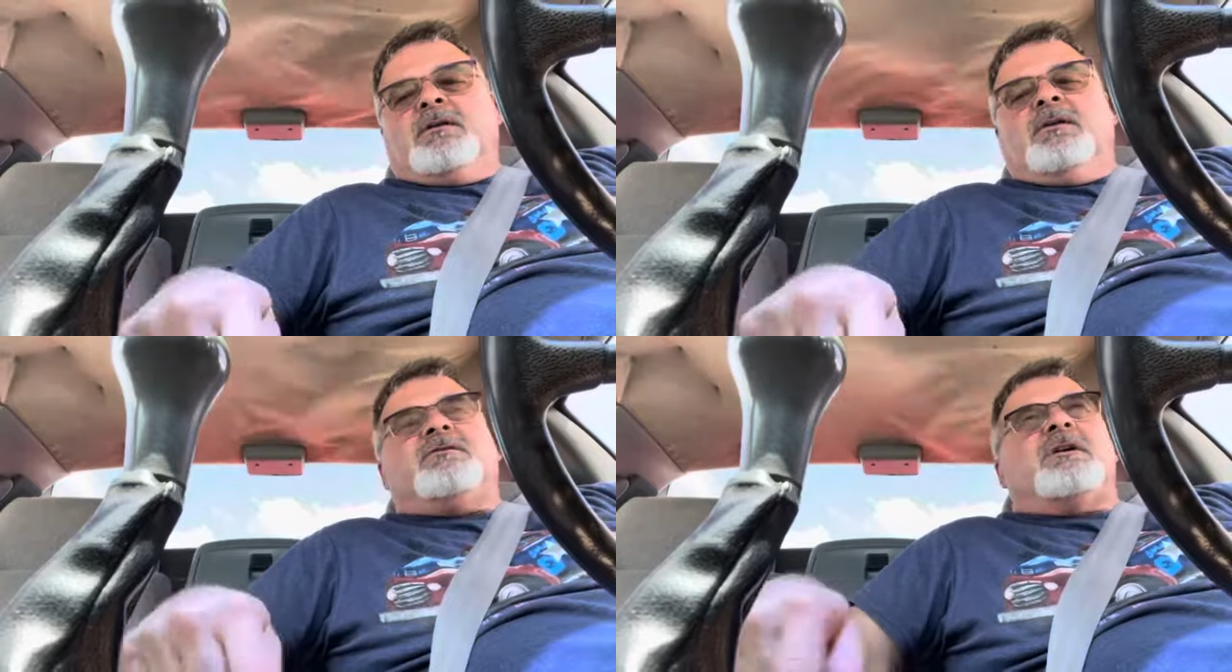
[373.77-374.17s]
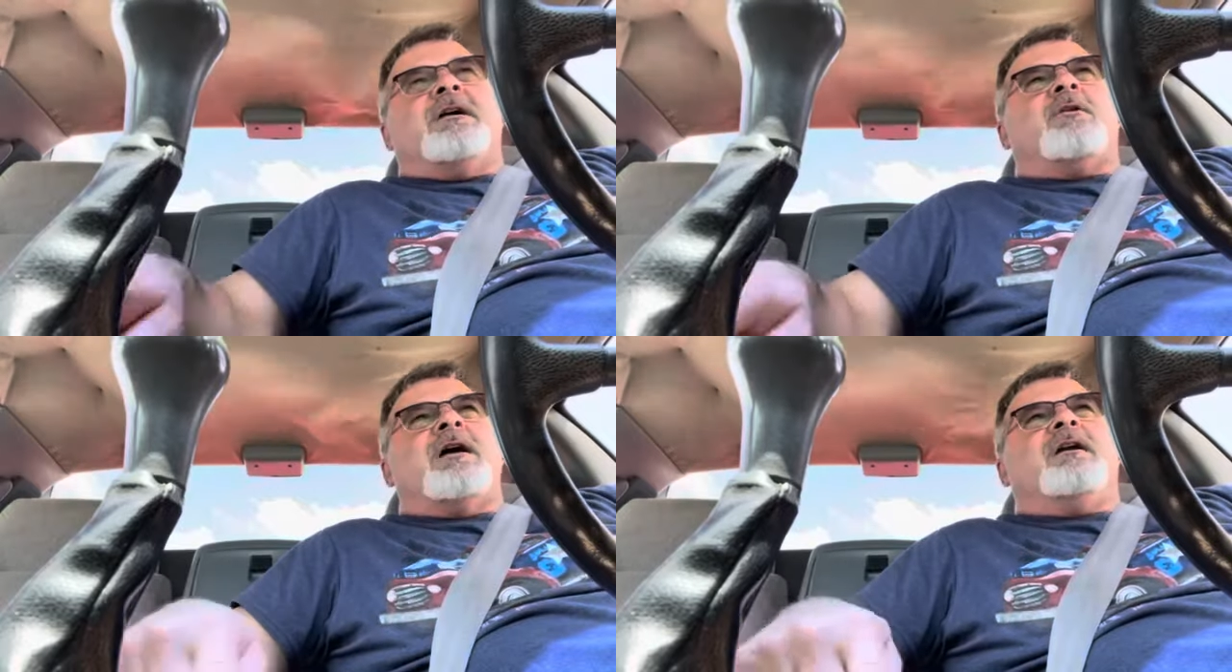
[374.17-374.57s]
Looks
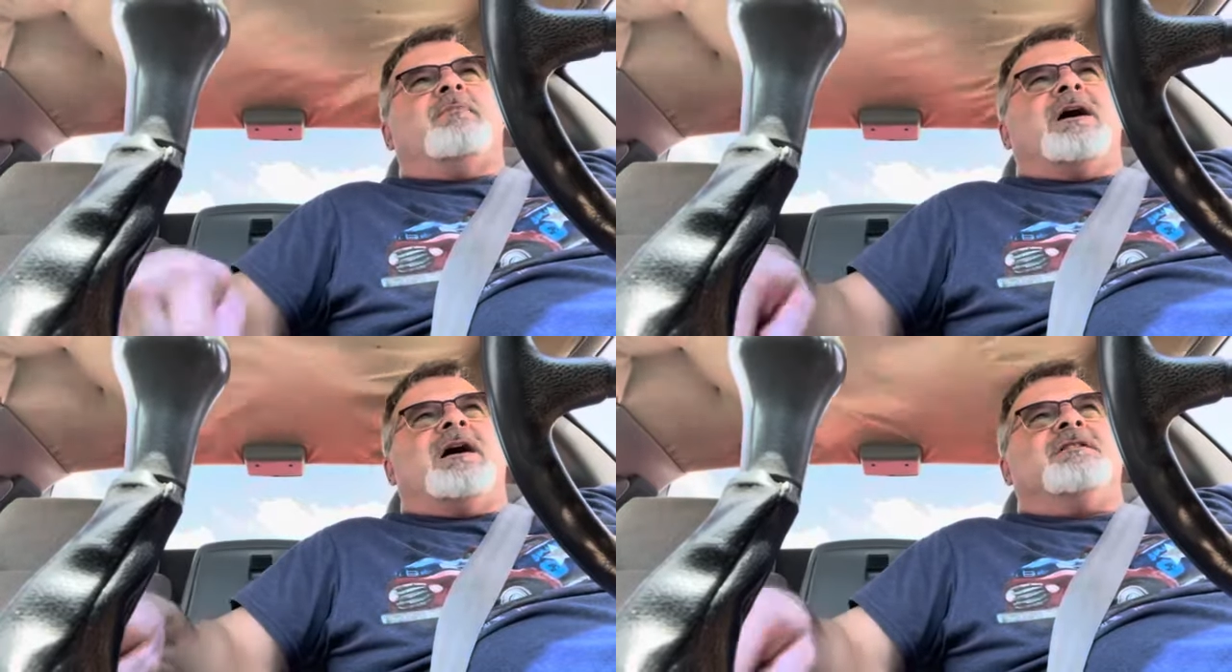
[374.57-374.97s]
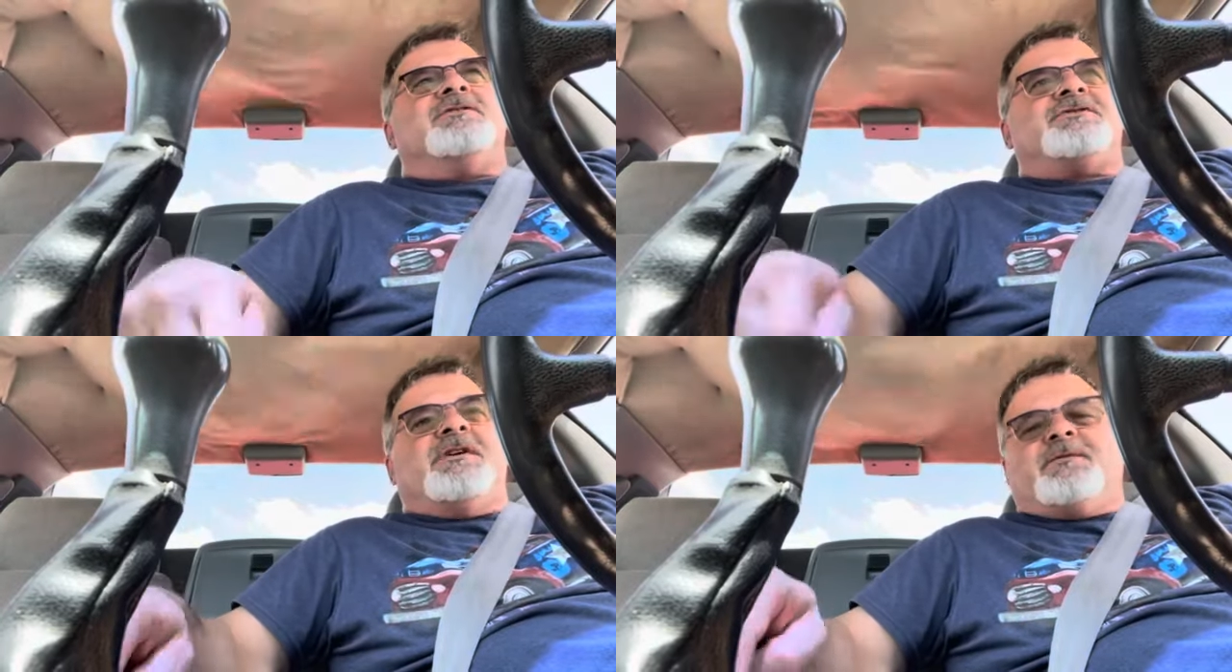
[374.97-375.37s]
like right here behind
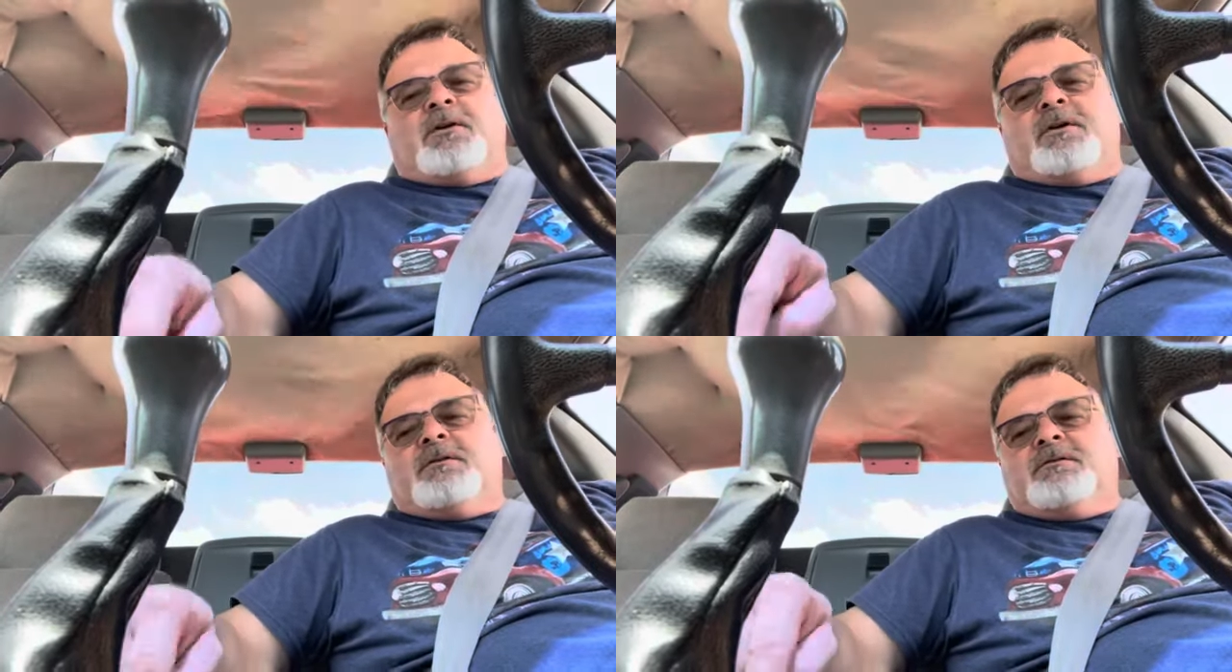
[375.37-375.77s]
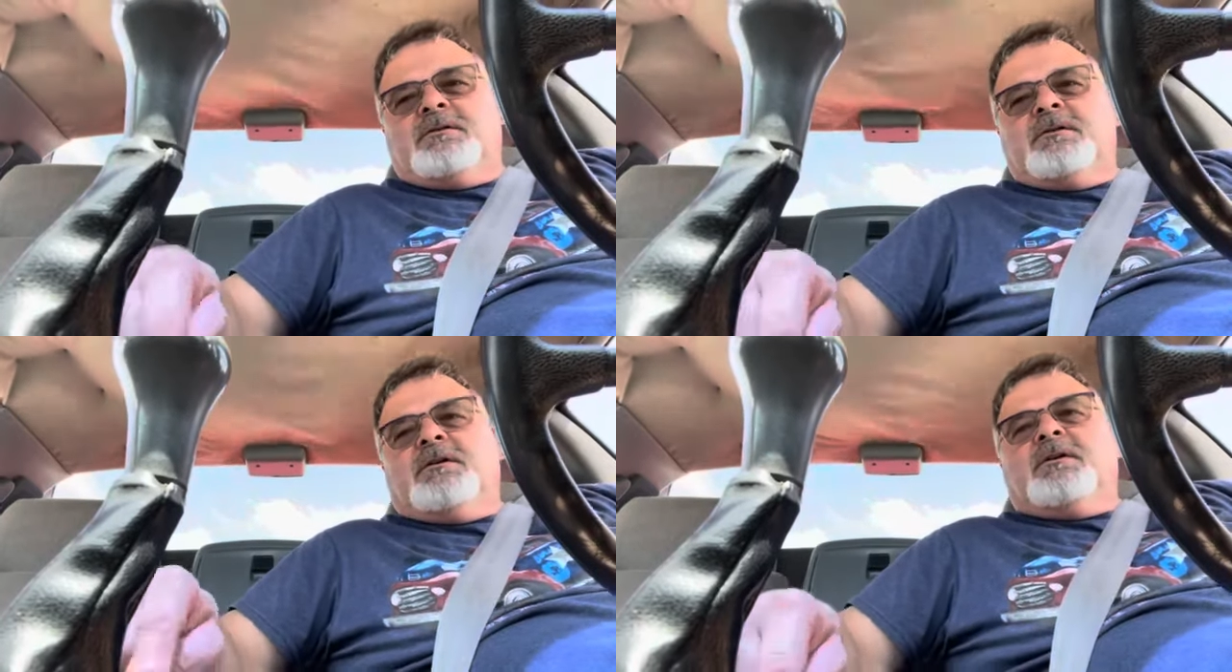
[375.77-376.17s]
the shifter
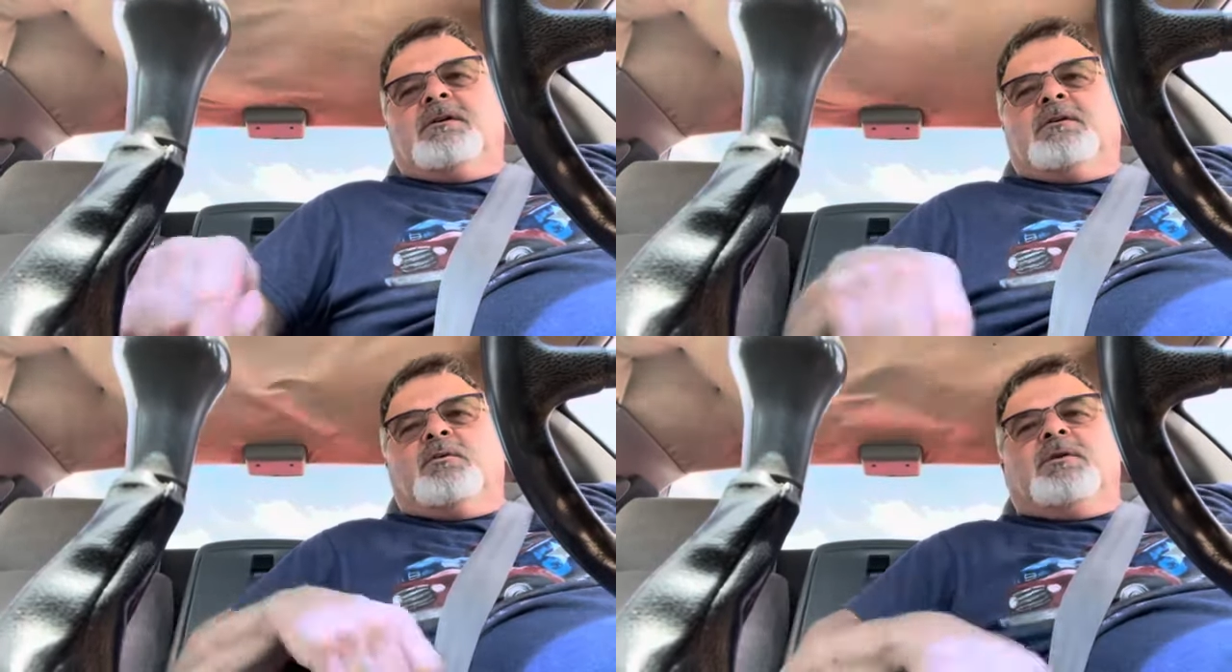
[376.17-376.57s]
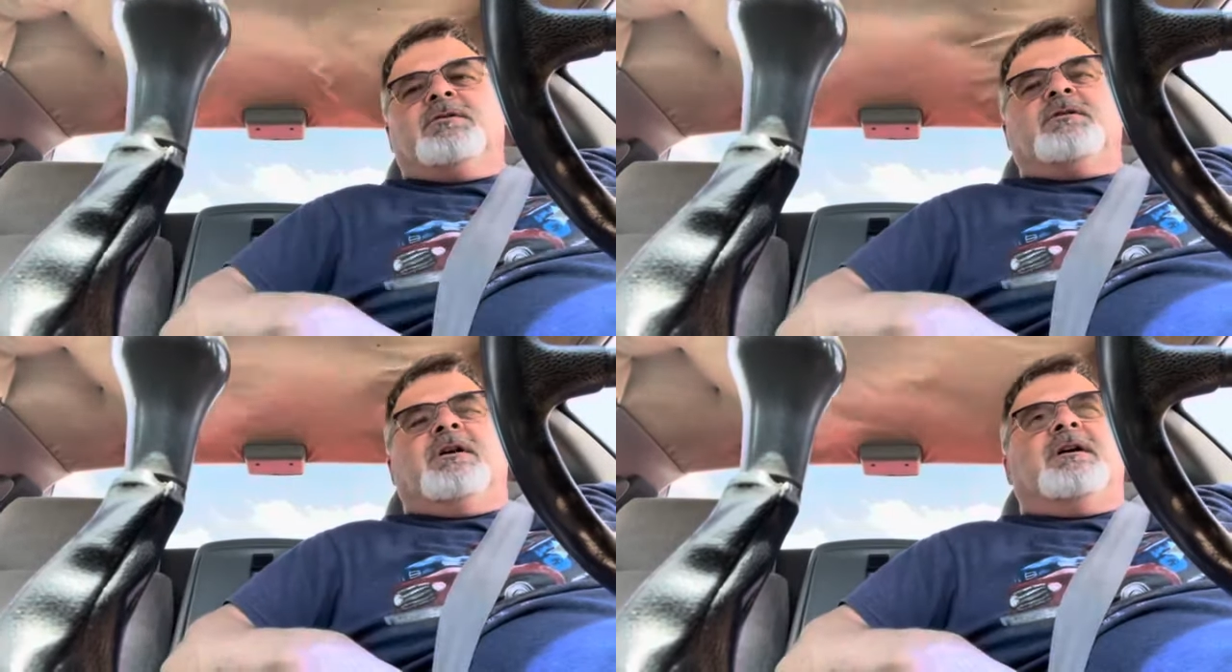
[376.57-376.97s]
was,
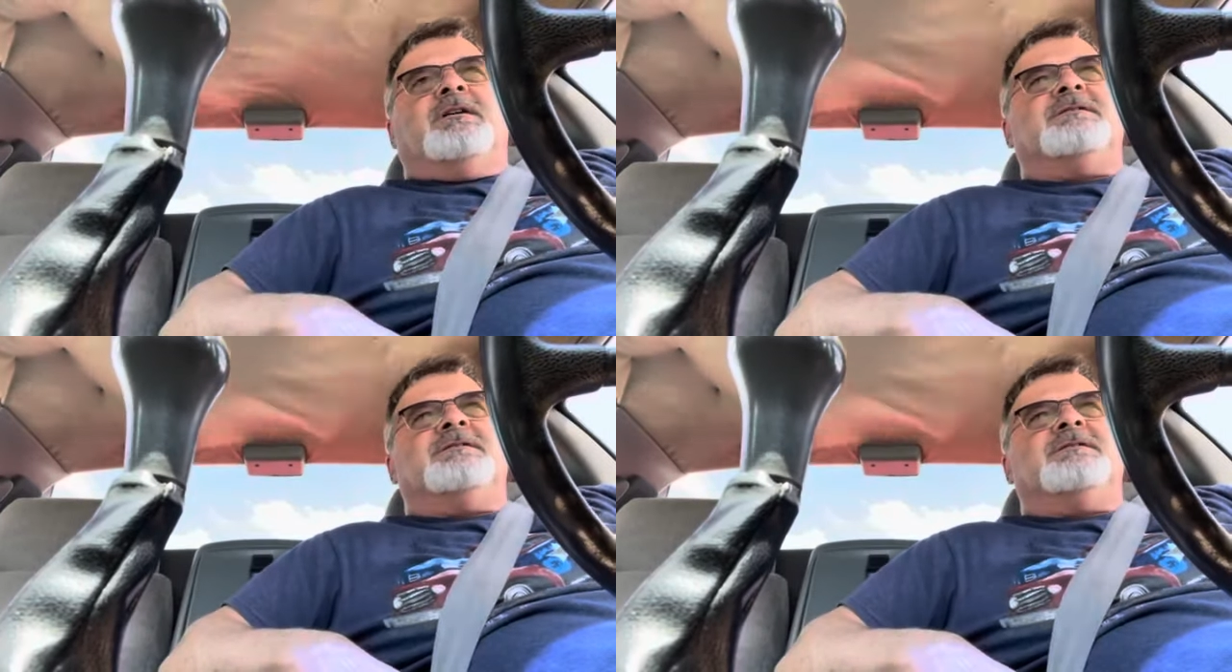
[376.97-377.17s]
I